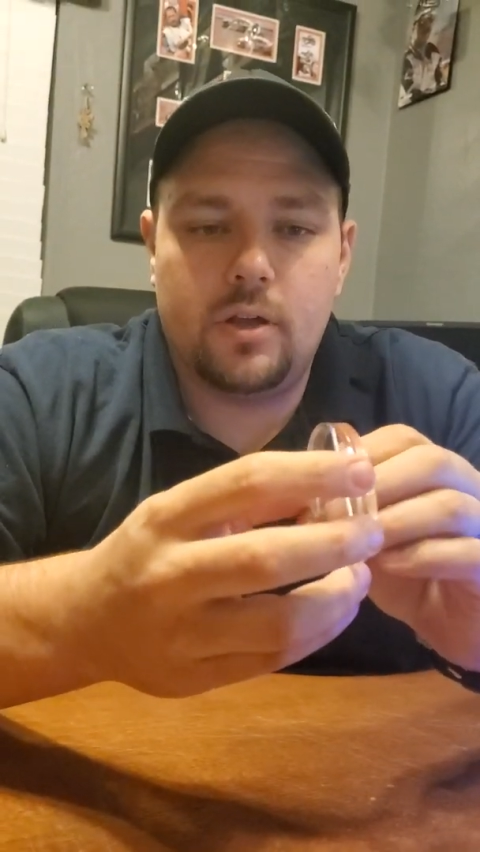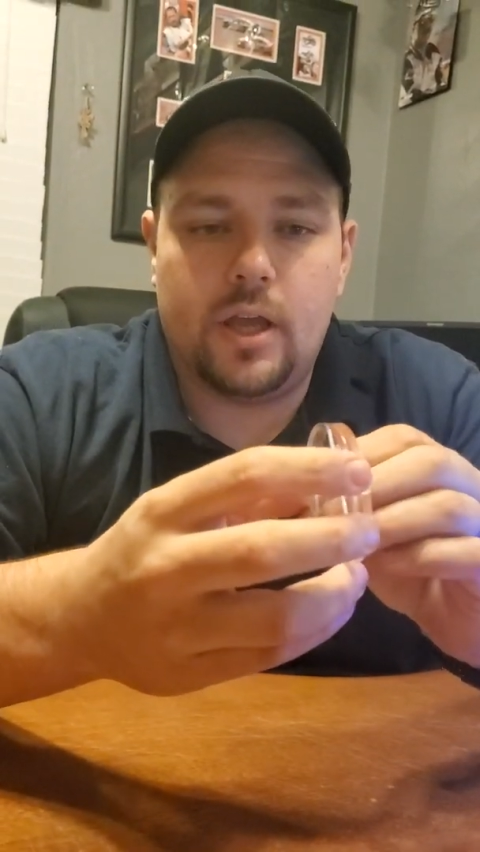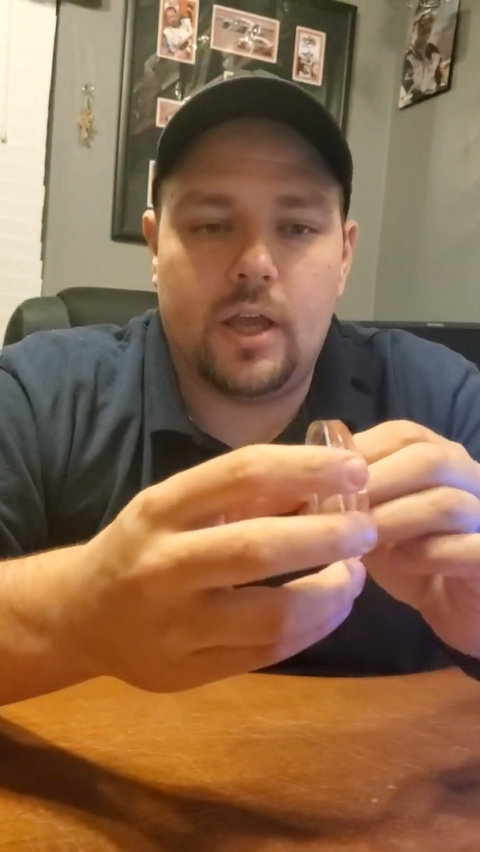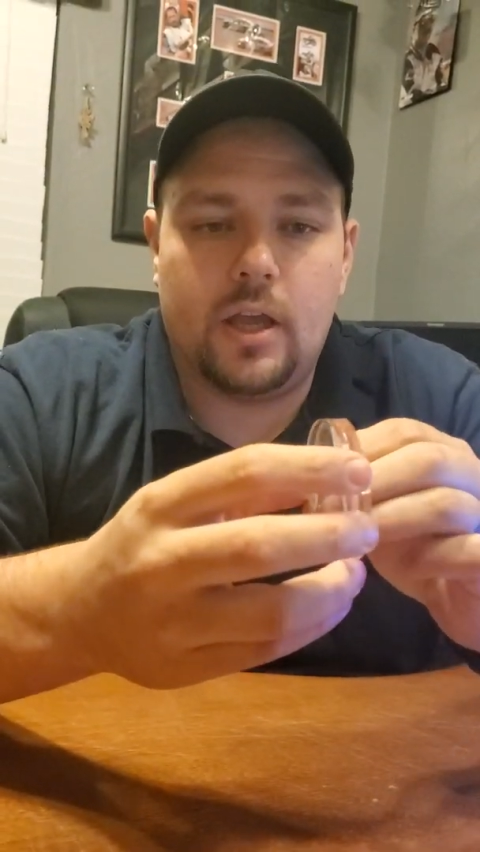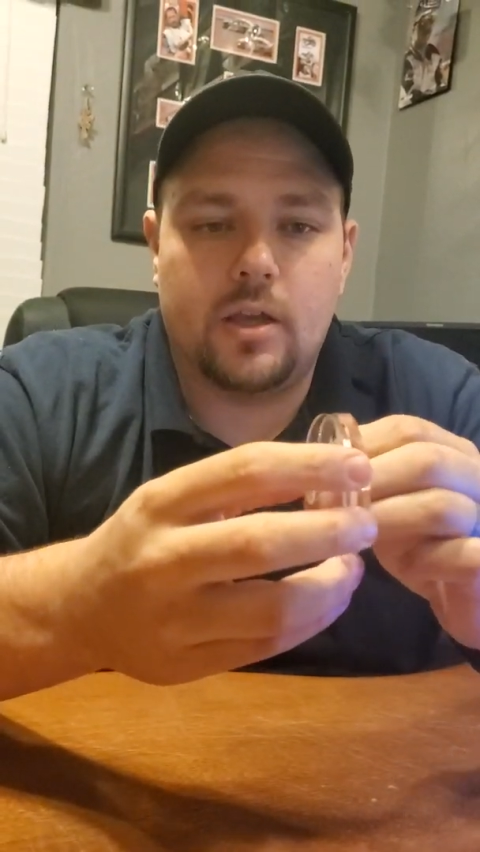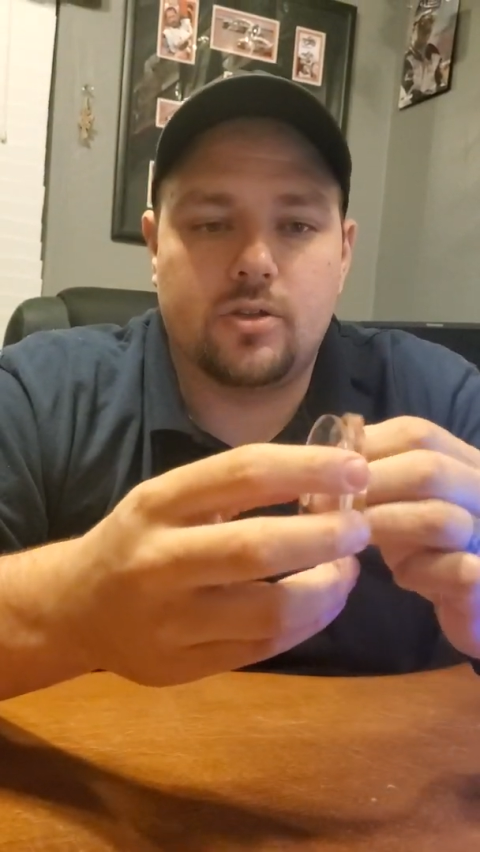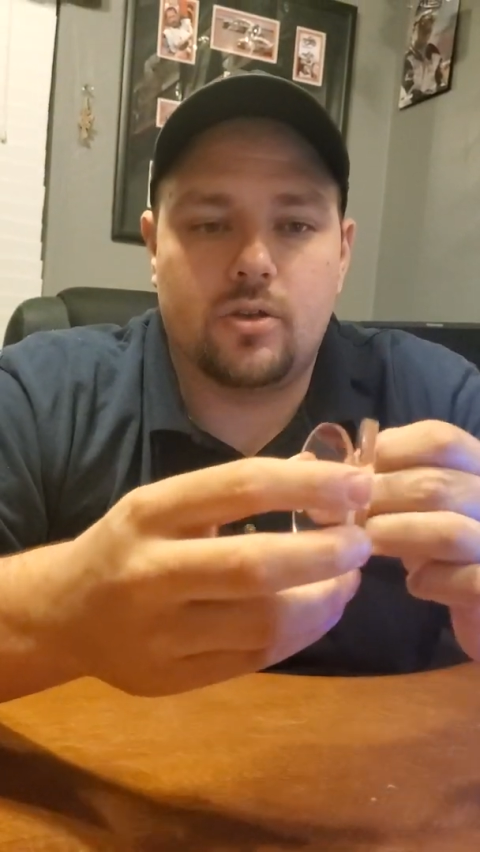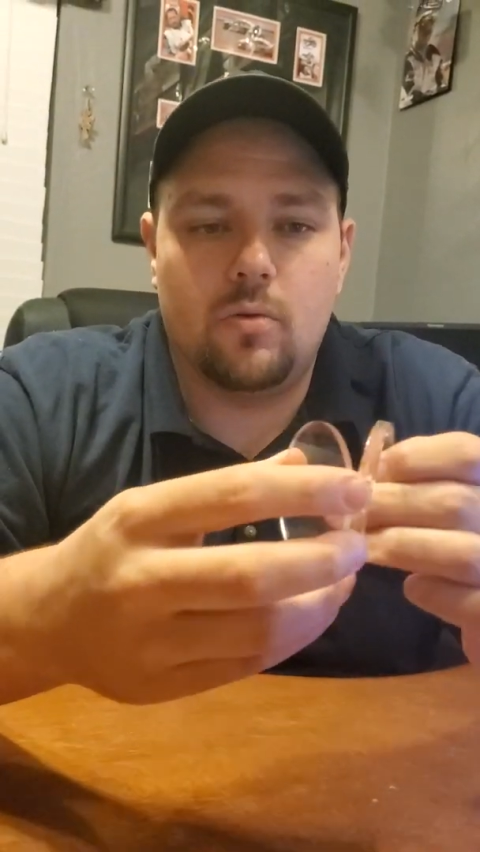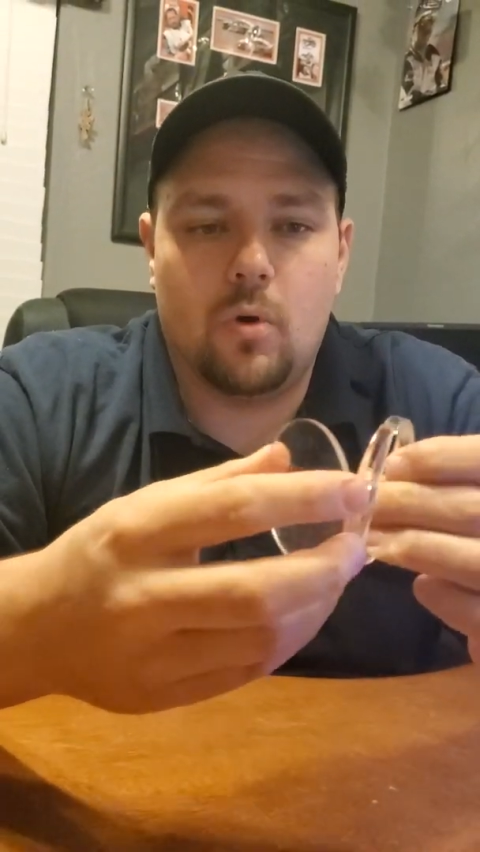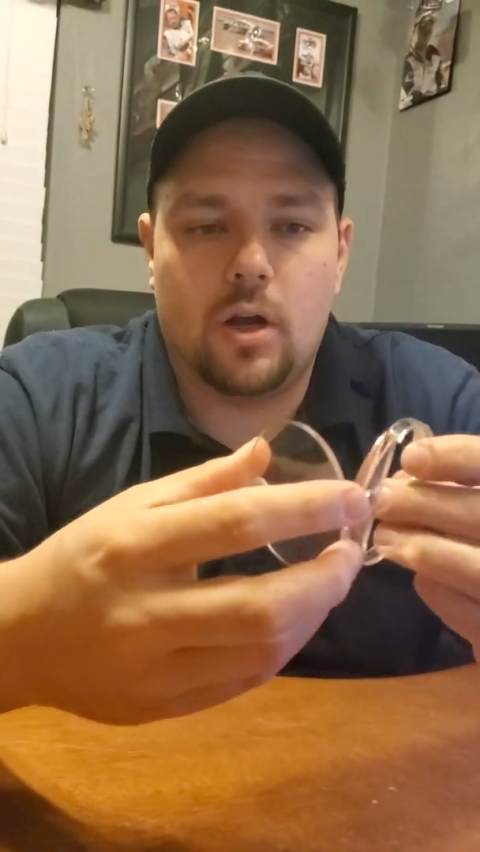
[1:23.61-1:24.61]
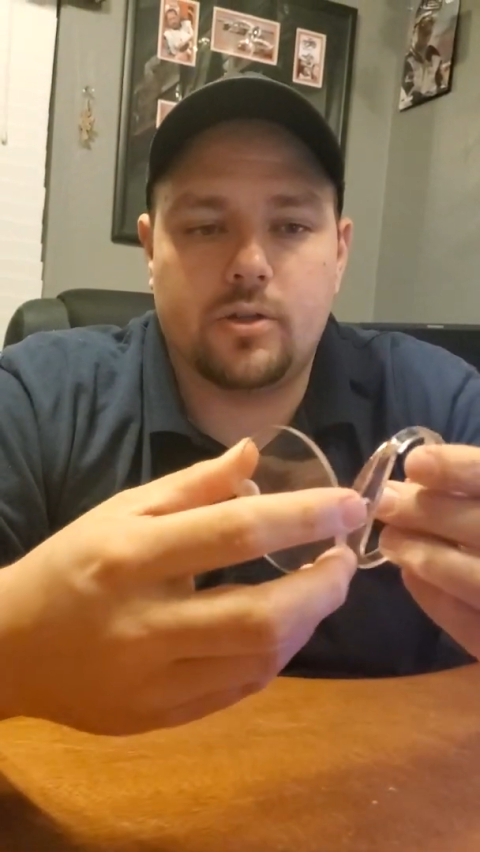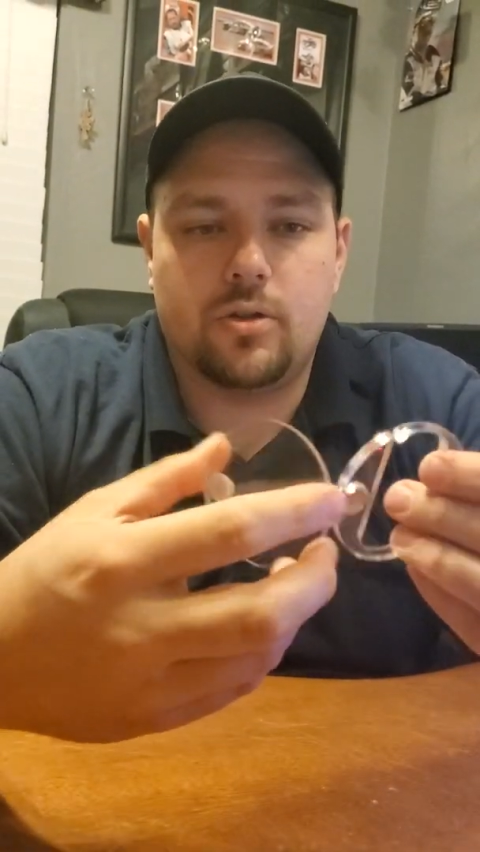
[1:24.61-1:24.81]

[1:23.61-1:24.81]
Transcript: is you want